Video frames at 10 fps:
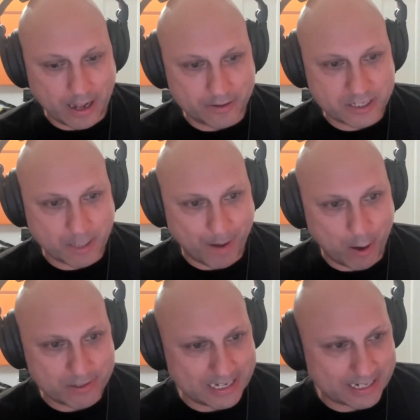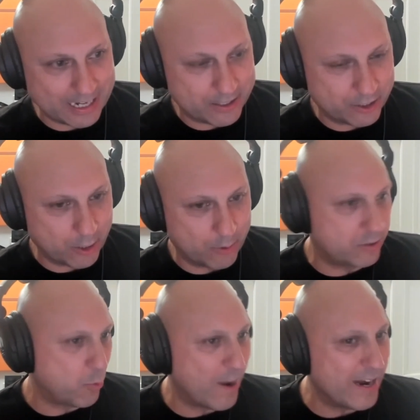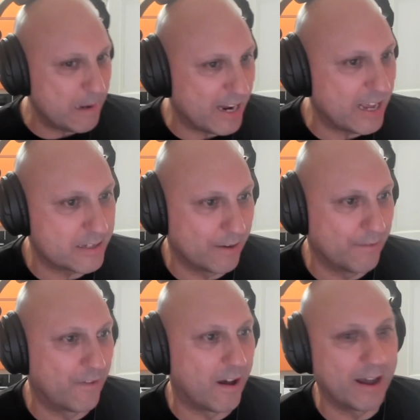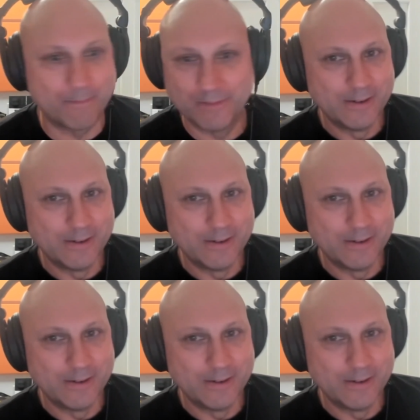supposedly to do 20 minutes of like